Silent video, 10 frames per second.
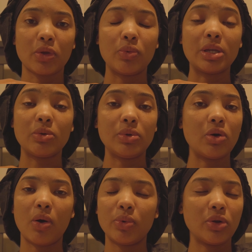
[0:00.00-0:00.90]
We we
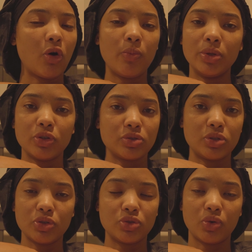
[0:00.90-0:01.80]
don't we don't open those
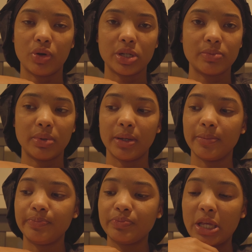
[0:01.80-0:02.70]
those doors. But
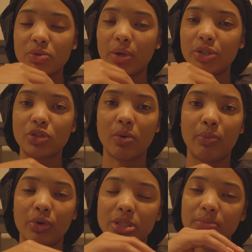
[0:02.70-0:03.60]
that's why it's so
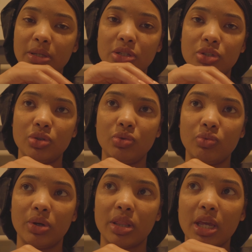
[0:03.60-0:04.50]
important to be in
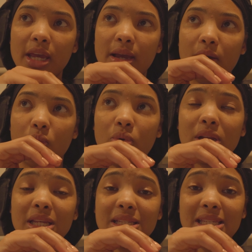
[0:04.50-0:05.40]
tune with
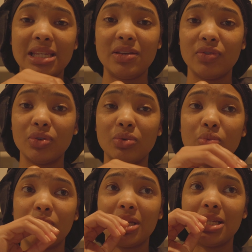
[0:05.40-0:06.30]
what is evil,
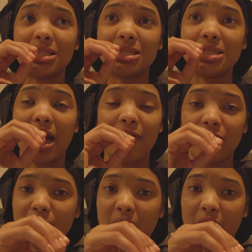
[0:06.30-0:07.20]
what is not
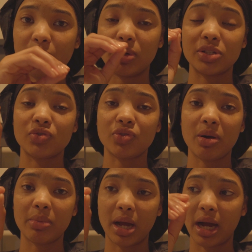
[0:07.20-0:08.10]
from God, what is
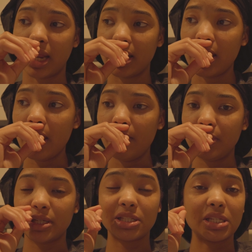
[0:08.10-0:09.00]
from God,
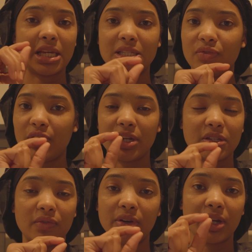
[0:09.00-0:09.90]
because it's very
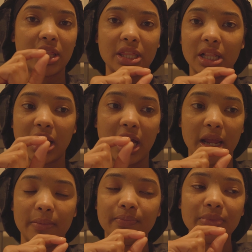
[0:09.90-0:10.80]
it's a very thin
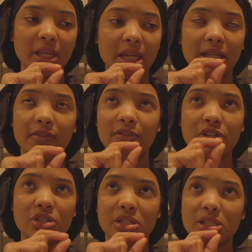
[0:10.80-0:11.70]
line. And in
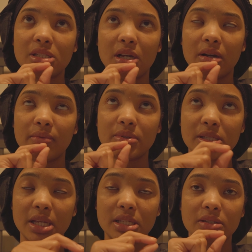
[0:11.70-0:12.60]
Ephesians um,
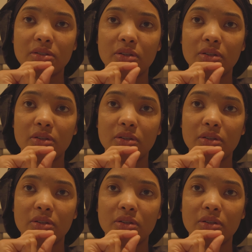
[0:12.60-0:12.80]
six